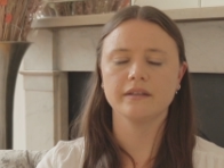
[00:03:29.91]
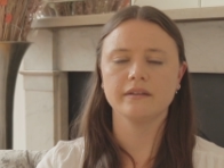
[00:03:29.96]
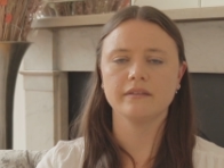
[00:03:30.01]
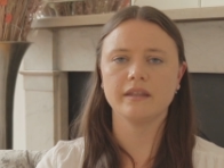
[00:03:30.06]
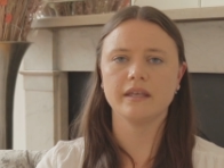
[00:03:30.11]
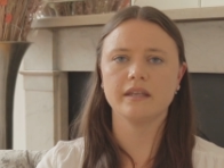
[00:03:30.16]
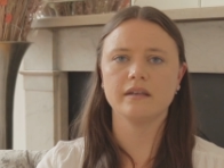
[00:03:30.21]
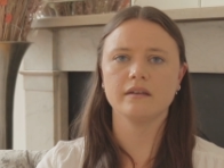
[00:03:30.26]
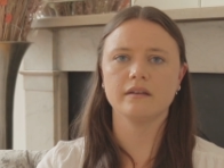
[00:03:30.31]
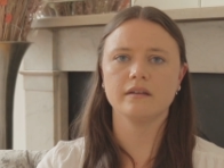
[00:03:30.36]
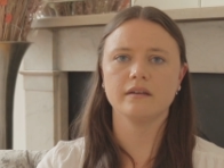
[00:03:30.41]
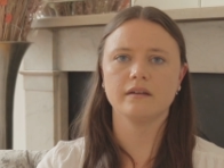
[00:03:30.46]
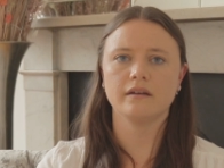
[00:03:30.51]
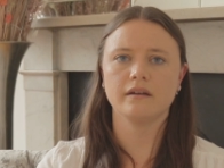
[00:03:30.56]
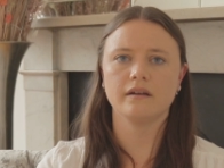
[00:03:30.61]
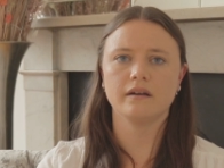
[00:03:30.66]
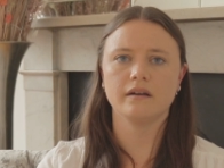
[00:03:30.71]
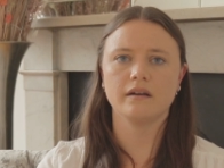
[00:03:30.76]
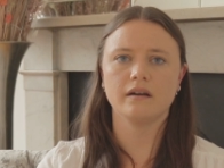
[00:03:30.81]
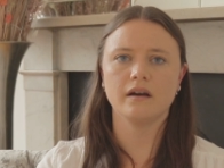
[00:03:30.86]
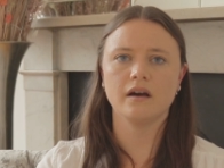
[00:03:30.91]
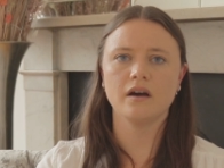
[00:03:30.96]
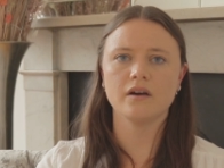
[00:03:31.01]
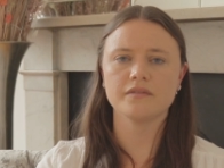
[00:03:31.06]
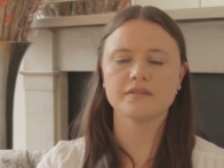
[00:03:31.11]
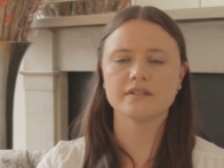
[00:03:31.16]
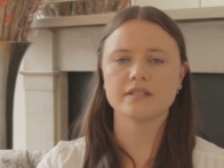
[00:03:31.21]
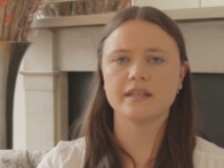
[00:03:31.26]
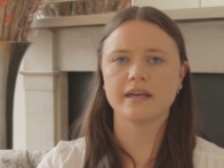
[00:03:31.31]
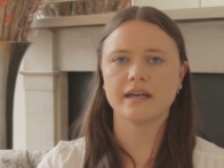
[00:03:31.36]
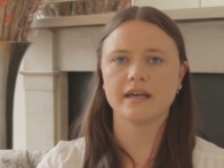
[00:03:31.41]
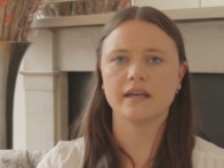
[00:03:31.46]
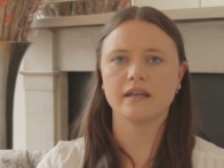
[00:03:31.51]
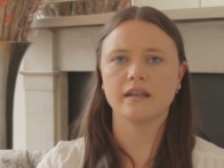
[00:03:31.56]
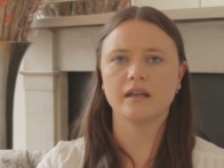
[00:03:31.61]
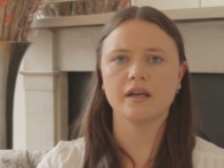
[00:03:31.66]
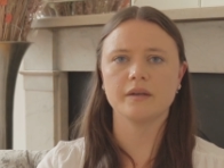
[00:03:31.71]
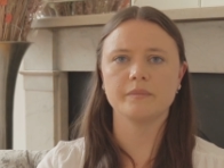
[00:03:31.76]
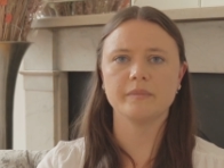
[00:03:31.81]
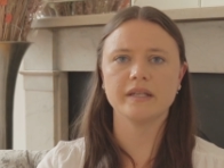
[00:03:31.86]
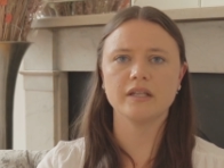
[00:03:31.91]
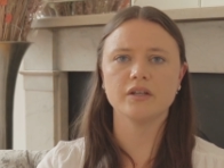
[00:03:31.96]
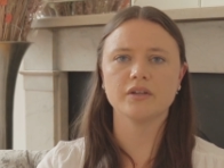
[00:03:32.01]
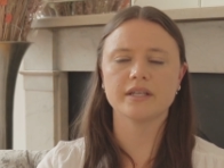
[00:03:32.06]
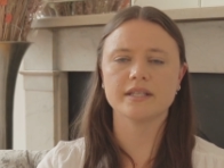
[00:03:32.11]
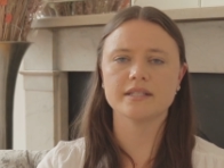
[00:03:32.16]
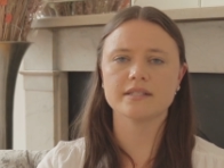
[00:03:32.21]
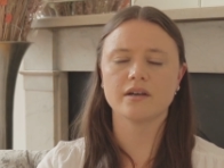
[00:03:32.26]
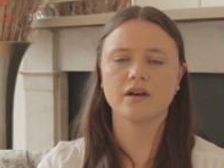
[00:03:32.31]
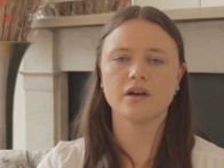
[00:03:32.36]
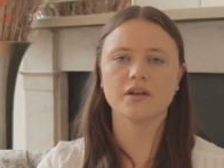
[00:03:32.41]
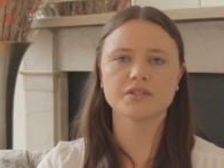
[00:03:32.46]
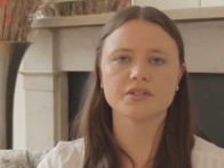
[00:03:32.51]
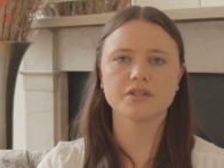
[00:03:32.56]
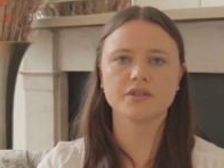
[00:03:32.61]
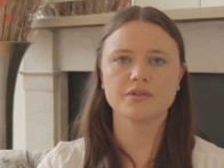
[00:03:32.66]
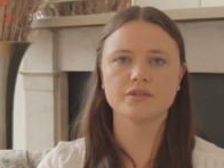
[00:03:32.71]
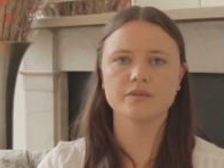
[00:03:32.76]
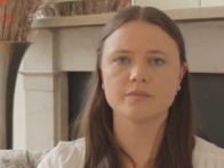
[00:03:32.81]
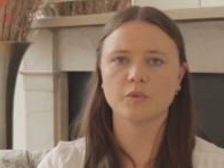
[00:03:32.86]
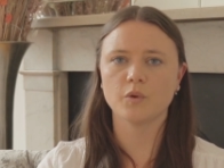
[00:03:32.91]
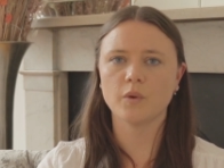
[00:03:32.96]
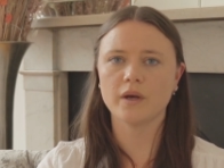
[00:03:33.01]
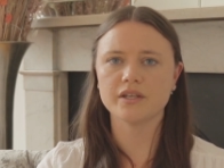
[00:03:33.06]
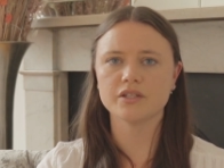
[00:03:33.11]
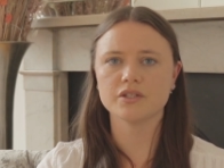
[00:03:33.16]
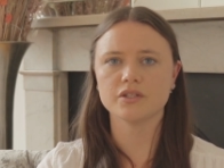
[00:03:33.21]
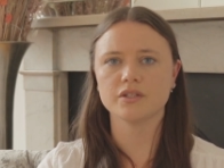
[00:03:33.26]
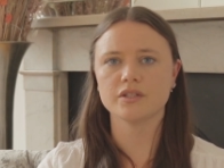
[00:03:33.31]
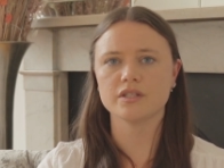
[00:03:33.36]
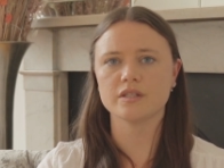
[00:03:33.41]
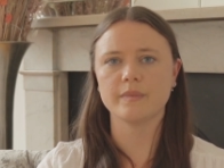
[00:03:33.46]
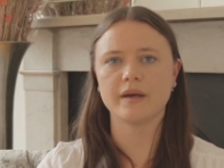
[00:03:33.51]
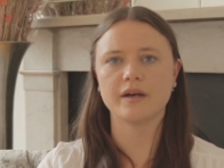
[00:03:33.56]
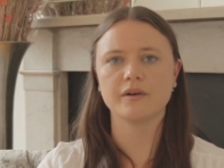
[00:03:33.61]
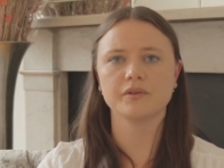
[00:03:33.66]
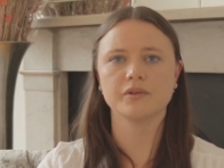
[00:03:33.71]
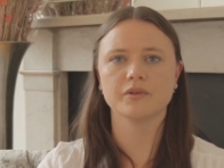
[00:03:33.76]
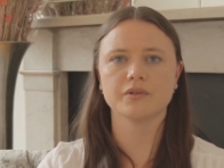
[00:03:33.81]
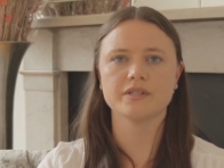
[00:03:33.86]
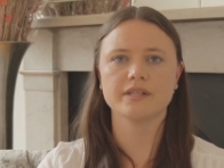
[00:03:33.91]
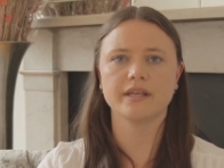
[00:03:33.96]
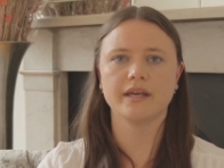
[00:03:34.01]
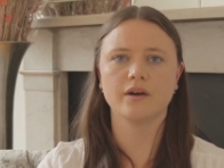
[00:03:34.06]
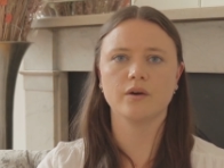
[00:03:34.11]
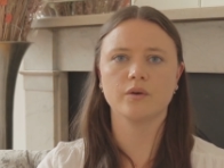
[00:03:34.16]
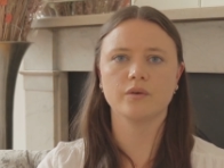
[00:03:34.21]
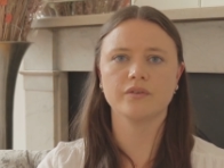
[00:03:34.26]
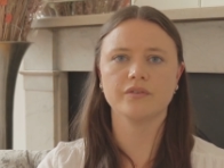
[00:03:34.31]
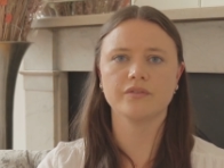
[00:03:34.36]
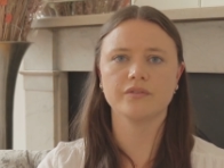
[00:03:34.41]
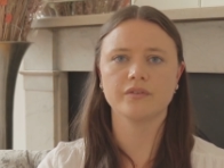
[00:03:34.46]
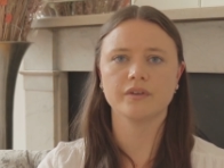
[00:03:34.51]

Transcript: Then after that I'd be looking to ask you some questions about yourself,